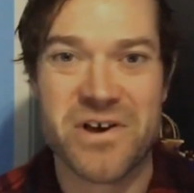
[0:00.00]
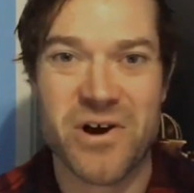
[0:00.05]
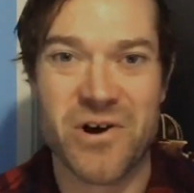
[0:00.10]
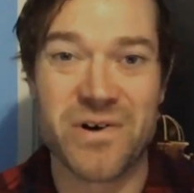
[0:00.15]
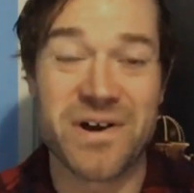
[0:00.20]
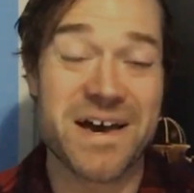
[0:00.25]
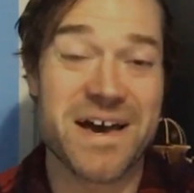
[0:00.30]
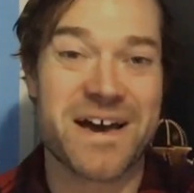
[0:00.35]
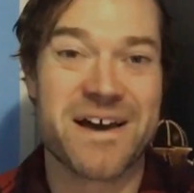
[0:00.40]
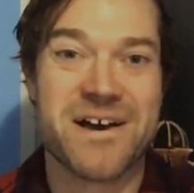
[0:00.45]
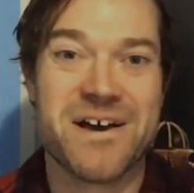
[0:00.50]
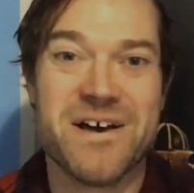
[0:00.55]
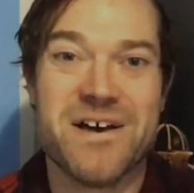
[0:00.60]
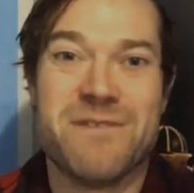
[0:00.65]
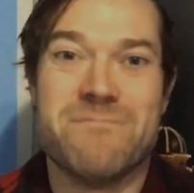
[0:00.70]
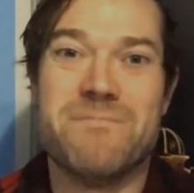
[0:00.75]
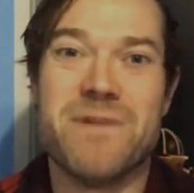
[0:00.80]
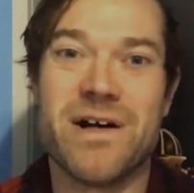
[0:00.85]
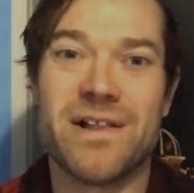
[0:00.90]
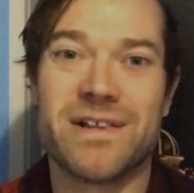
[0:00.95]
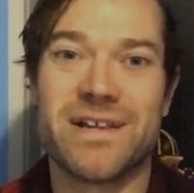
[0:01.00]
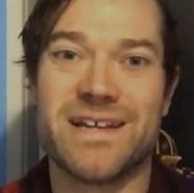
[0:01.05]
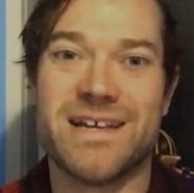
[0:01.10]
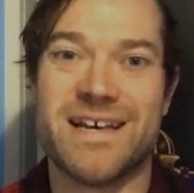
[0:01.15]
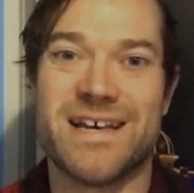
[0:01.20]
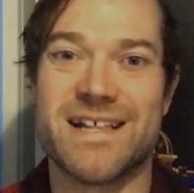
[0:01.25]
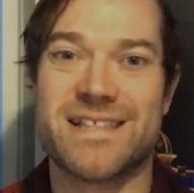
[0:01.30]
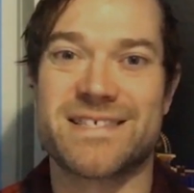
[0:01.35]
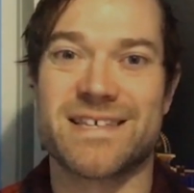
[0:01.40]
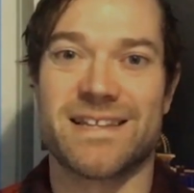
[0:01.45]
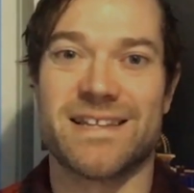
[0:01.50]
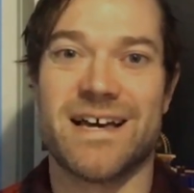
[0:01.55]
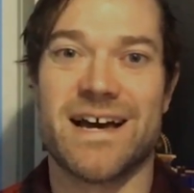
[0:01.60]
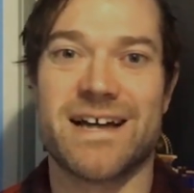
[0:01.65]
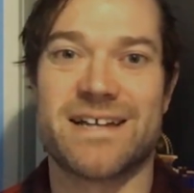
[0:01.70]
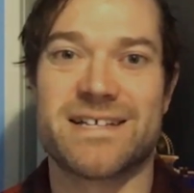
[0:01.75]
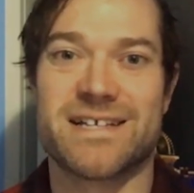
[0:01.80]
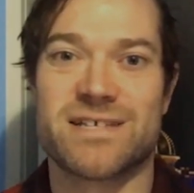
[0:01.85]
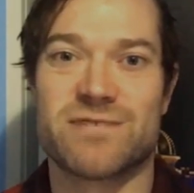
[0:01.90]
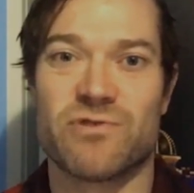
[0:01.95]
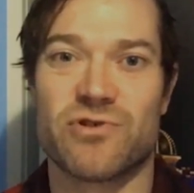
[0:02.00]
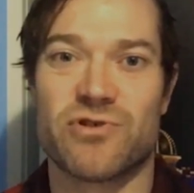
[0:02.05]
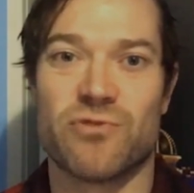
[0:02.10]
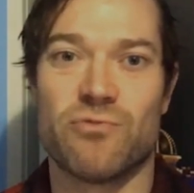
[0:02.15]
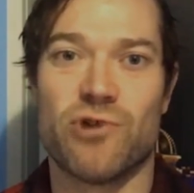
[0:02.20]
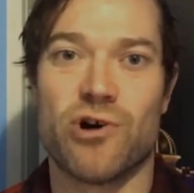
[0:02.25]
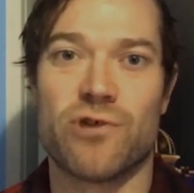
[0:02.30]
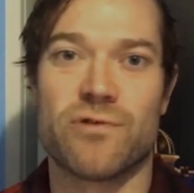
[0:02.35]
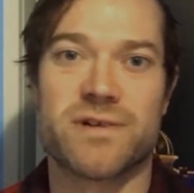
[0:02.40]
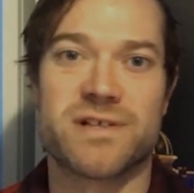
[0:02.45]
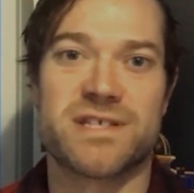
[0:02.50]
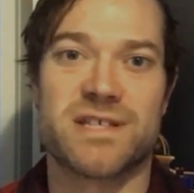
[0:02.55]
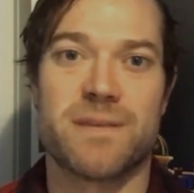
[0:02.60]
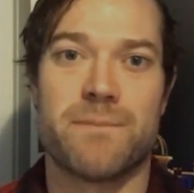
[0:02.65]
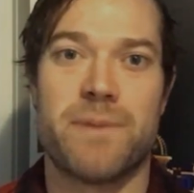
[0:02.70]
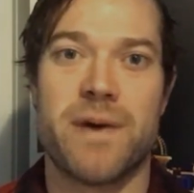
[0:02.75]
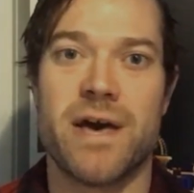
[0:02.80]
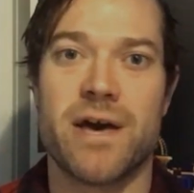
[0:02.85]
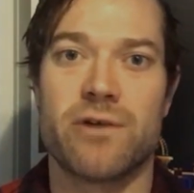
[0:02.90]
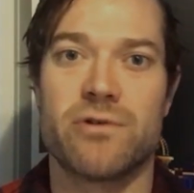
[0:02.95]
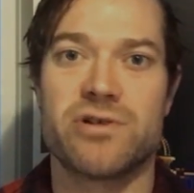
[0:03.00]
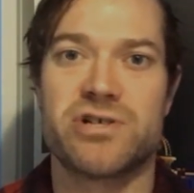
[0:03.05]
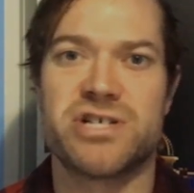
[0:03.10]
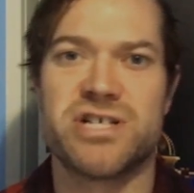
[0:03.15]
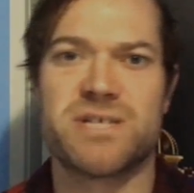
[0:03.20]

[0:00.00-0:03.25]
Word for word: Okay, Melody hits Atlantis with the walrus and the penguin.